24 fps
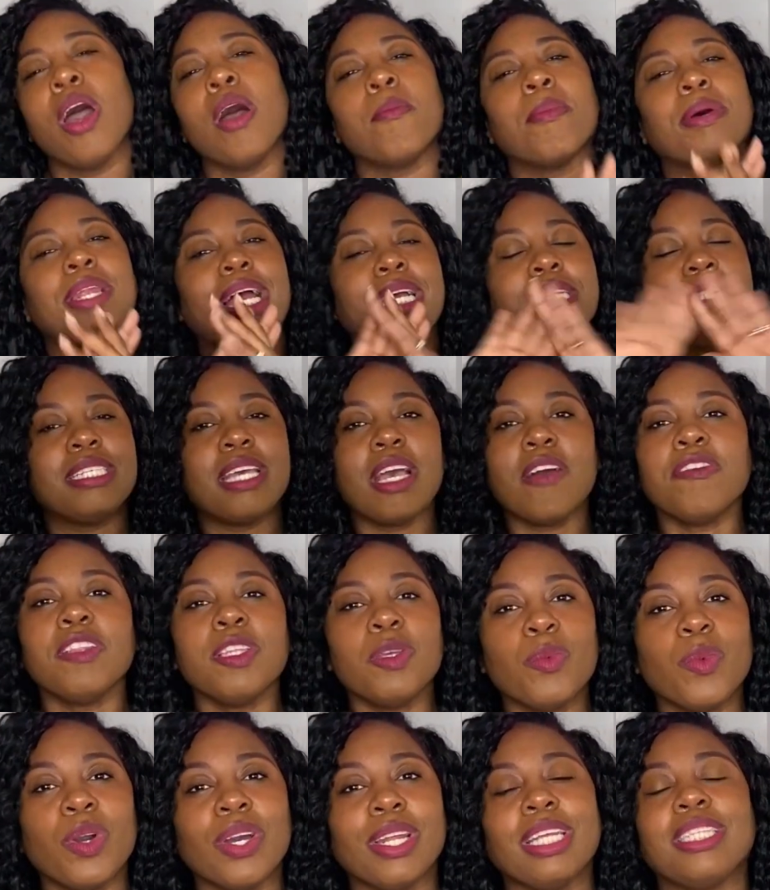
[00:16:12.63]
But I
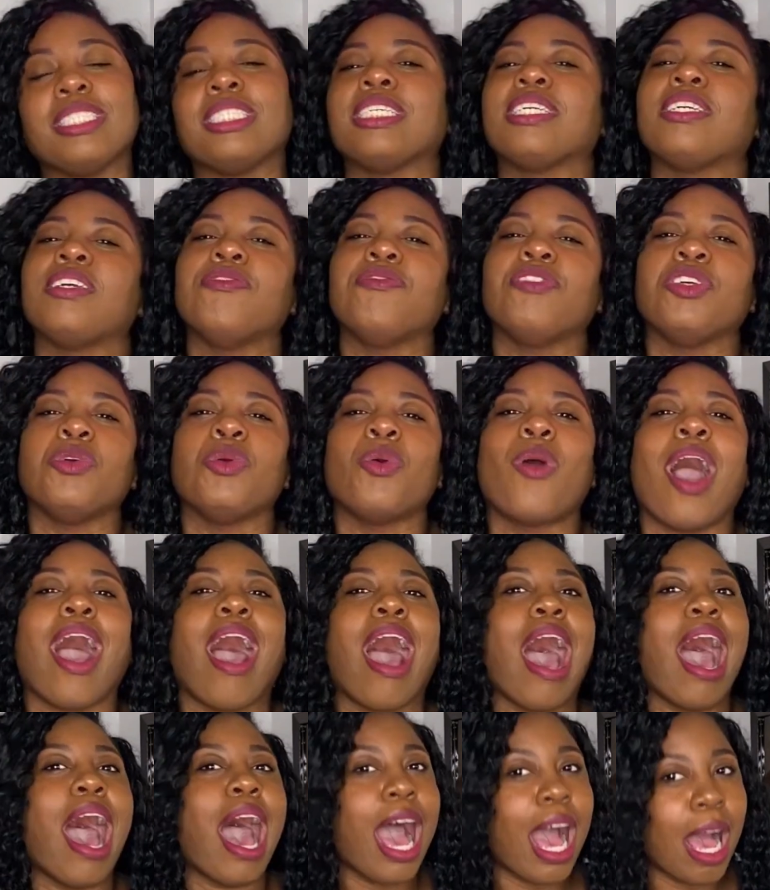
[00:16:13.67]
definitely wanted to give you
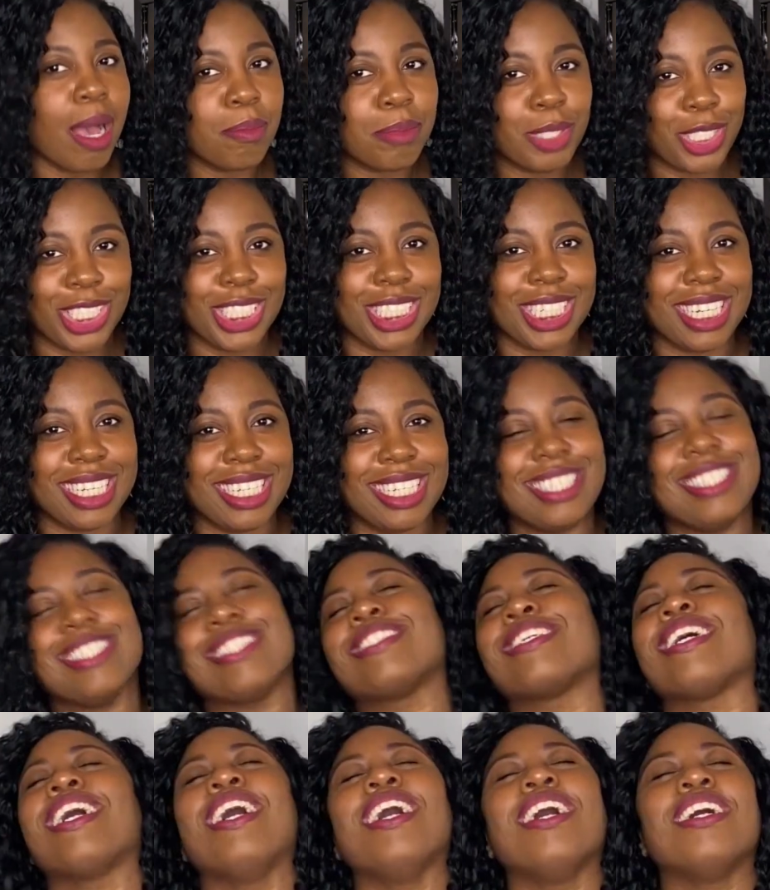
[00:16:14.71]

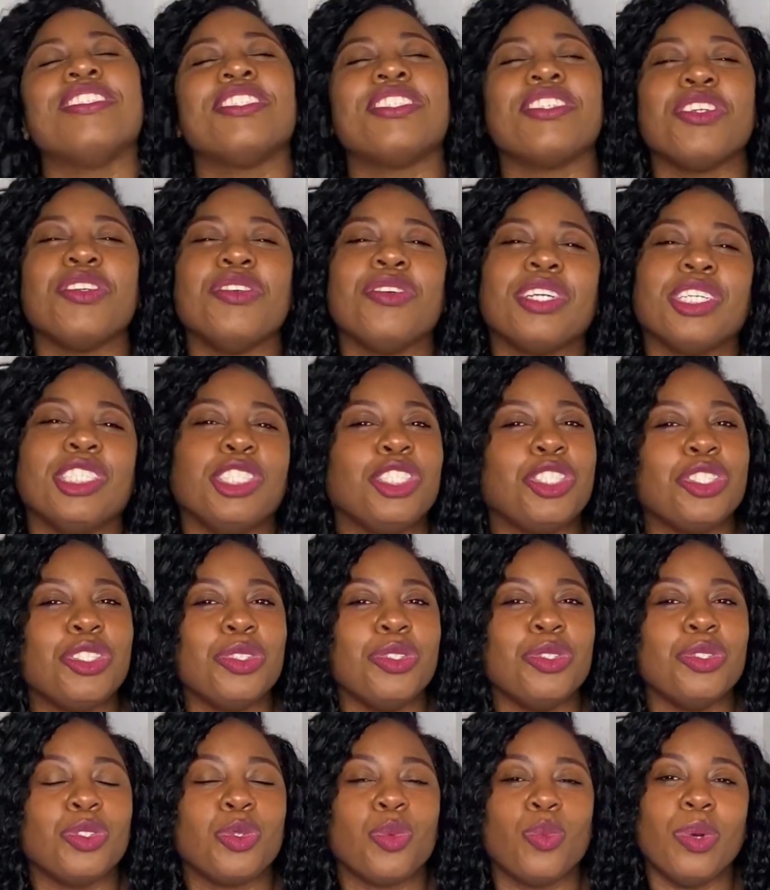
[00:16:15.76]
options so you can
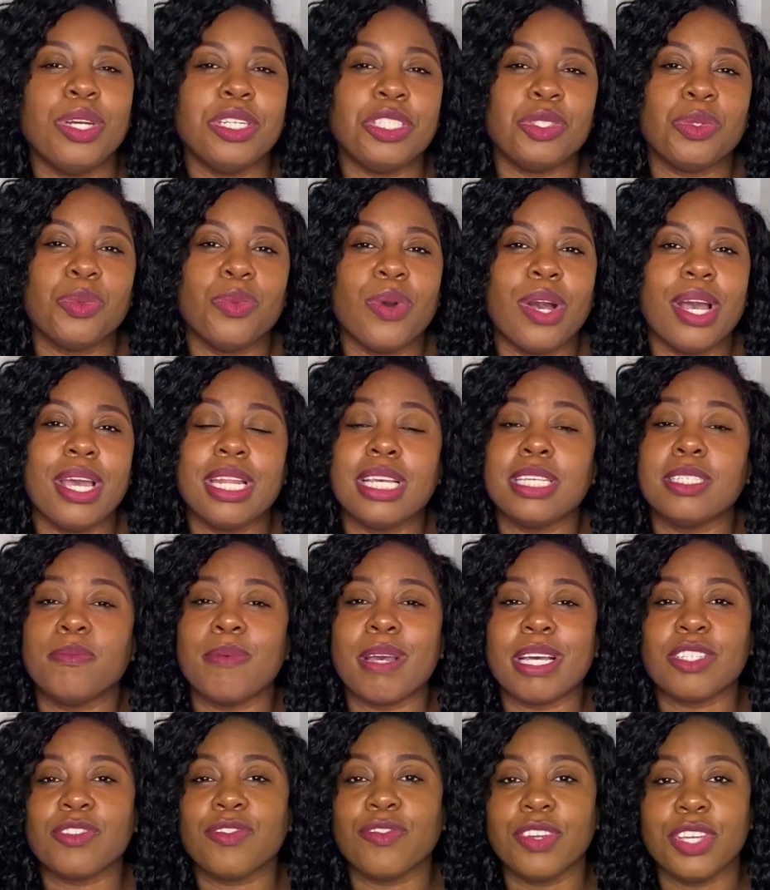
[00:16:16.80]
choose which one is
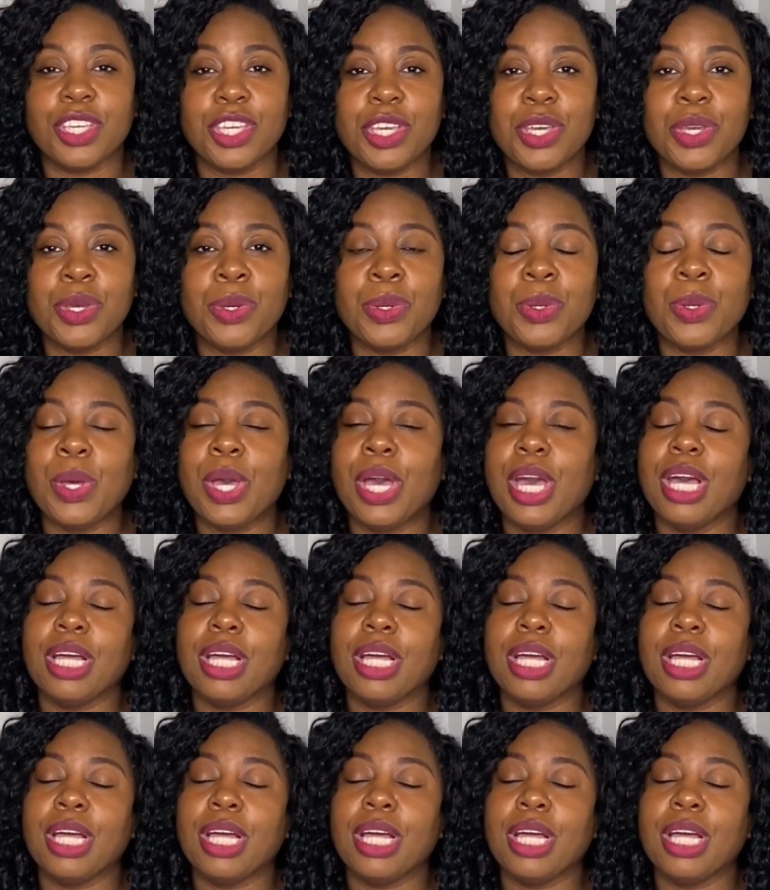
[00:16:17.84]
best for you.